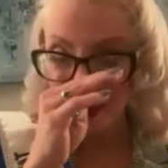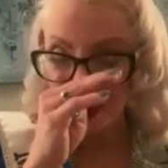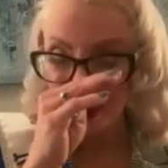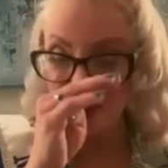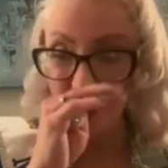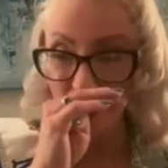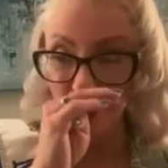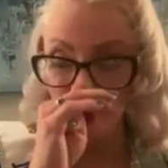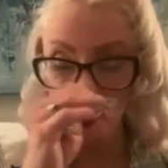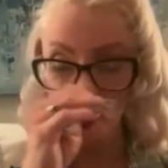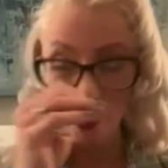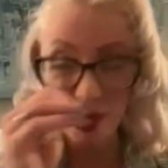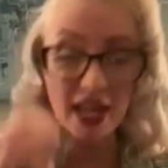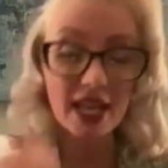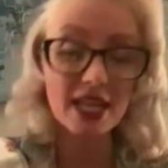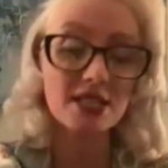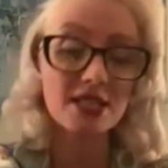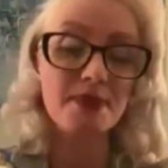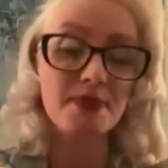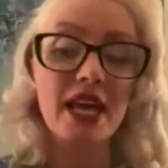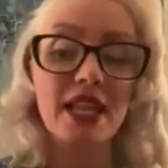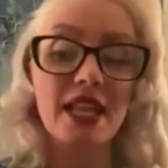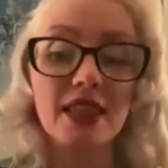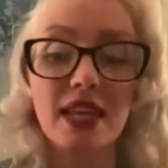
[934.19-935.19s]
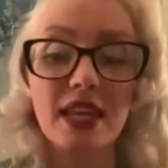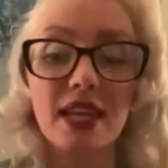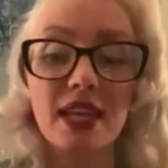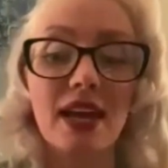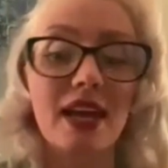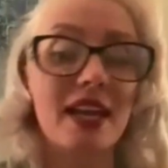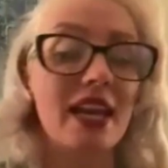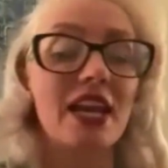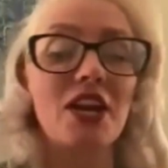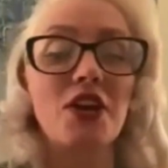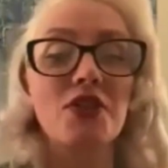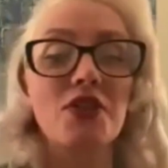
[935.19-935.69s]
So what has been
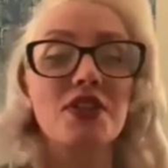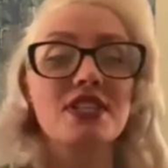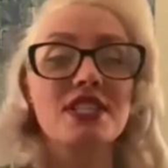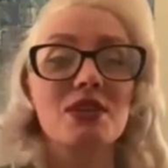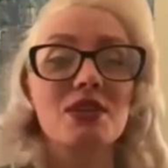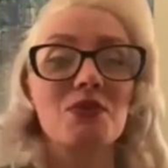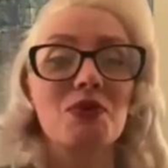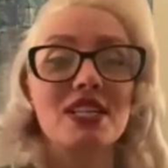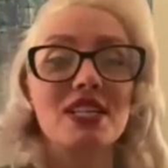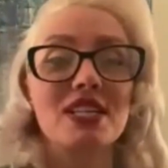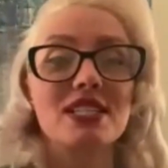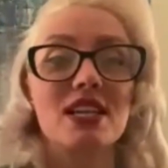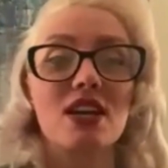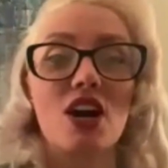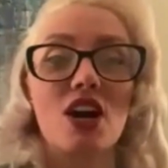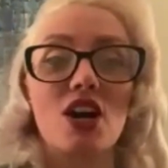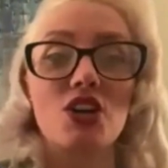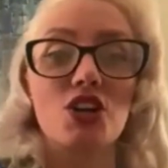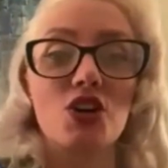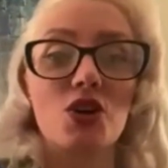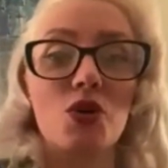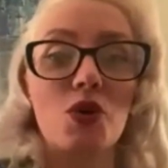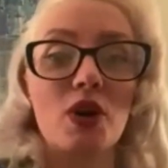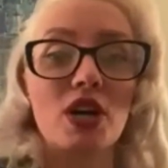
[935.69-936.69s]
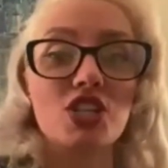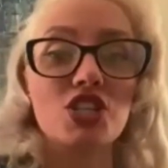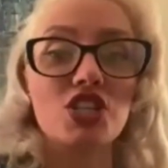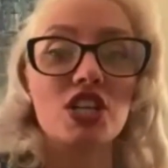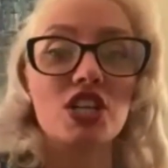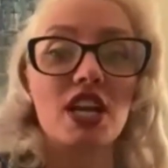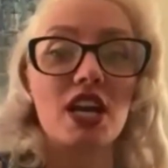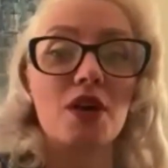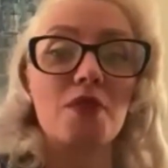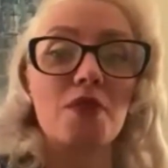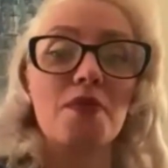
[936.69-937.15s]
and I know this wasn't on your questionnaire,